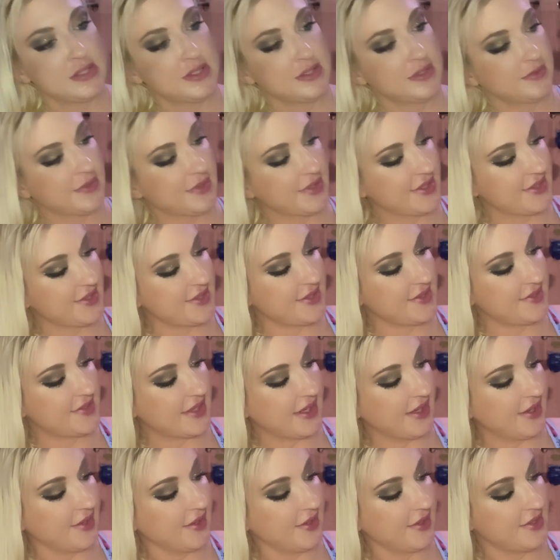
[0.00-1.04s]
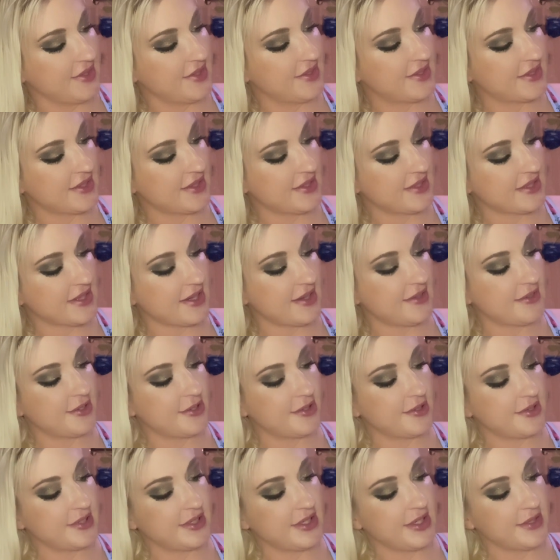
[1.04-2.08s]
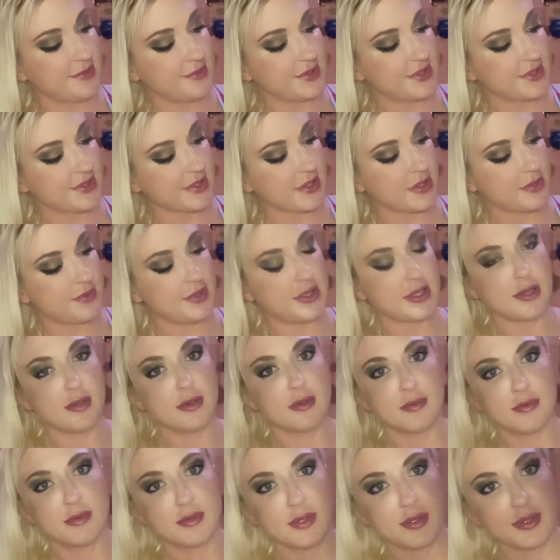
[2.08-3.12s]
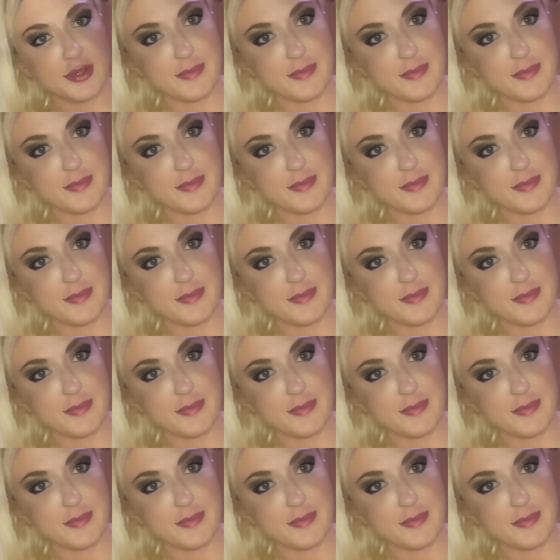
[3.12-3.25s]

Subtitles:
What does he say? He says, I have no idea what's going on the